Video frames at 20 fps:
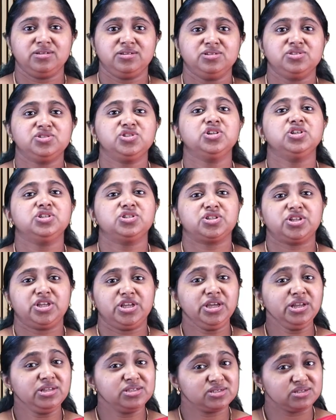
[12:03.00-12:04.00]
She
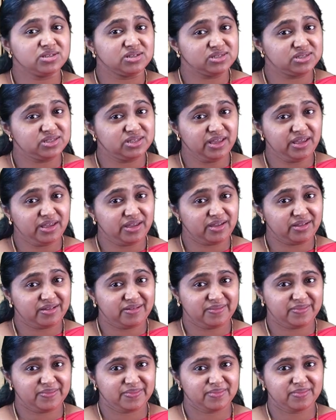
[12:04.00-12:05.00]
treats the sick.
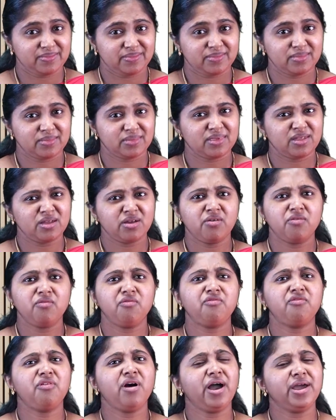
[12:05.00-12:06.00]

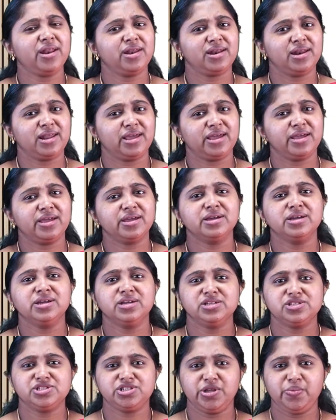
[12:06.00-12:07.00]
Finally,
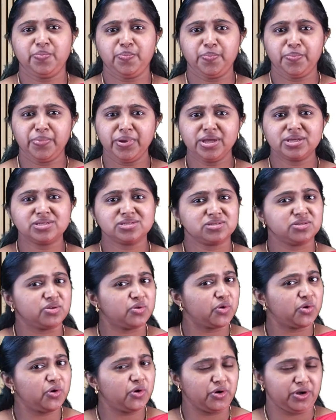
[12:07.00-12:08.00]
she picks the
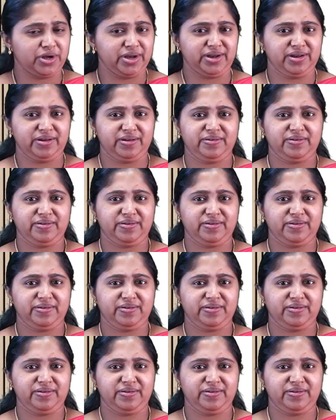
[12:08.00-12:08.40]
cotton.